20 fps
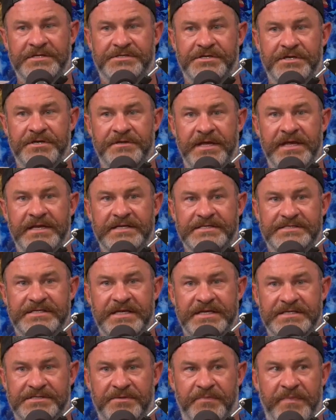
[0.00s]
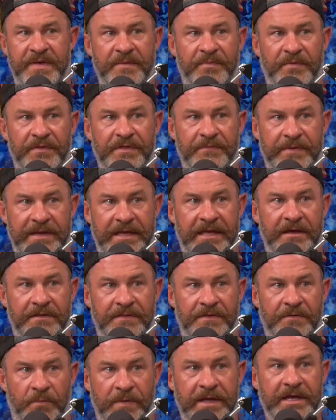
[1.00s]
answer you need is is the people that we
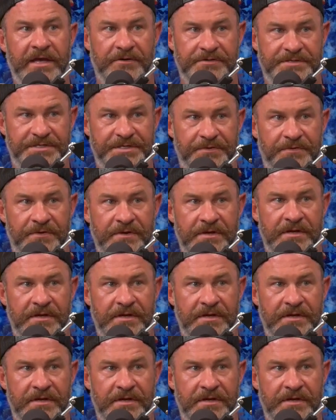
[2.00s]
get that we go to.